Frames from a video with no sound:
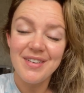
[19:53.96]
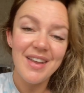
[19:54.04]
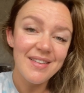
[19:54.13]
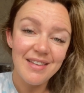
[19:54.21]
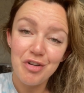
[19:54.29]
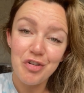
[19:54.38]
Day
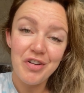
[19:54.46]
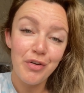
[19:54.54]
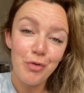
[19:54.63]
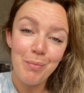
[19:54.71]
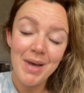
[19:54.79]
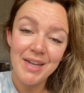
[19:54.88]
zero didn't
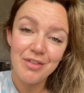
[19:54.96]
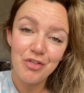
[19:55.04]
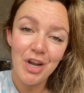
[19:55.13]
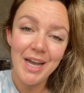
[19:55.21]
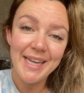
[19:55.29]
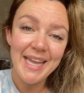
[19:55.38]
do much.
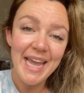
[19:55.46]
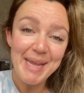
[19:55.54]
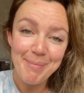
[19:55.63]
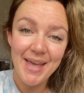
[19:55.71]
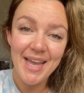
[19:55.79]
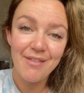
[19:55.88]
I came
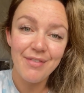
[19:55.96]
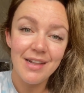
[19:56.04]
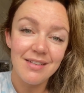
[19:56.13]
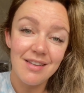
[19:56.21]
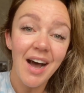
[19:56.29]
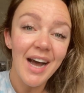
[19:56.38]
back,
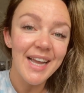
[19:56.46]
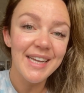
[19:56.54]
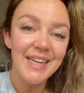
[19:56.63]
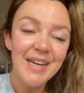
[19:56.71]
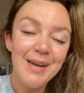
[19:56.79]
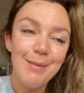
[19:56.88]
felt
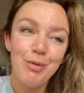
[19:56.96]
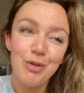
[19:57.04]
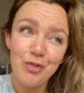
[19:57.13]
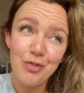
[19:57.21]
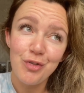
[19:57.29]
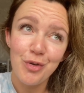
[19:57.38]
tired,
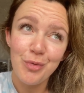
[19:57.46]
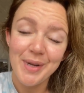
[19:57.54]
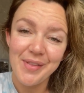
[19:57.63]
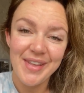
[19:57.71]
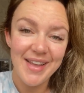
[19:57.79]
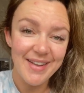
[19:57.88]
pushed through, went
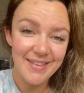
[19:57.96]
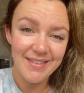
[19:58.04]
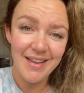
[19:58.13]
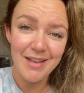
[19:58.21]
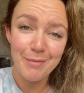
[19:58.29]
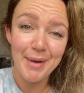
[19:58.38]
on the
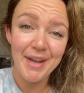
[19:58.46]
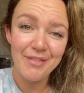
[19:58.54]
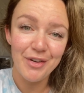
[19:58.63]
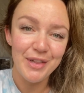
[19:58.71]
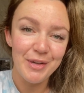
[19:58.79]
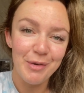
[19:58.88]
exercise bike for a little